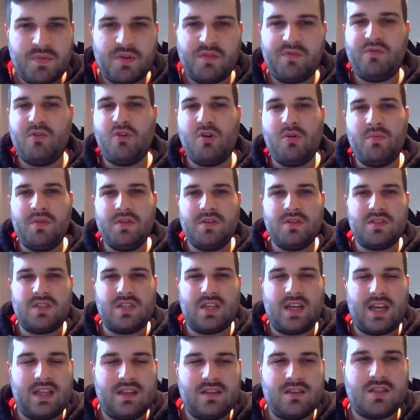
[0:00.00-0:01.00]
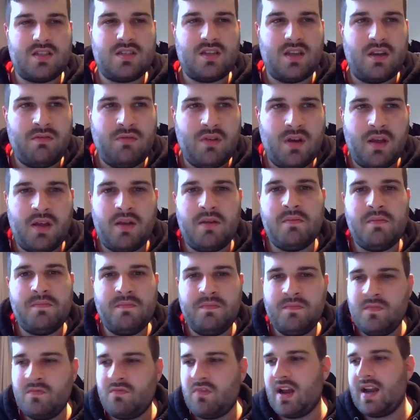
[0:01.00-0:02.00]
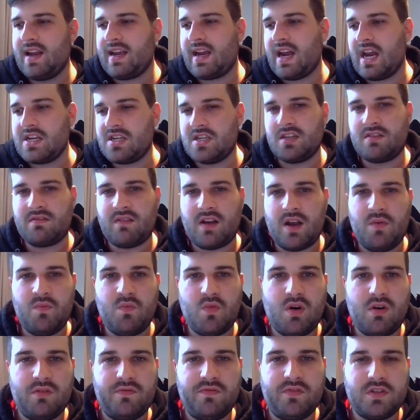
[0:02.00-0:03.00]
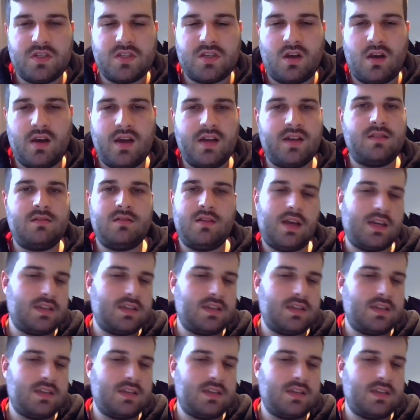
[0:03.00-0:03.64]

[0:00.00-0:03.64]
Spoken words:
performance against a relegation threat on Watford side.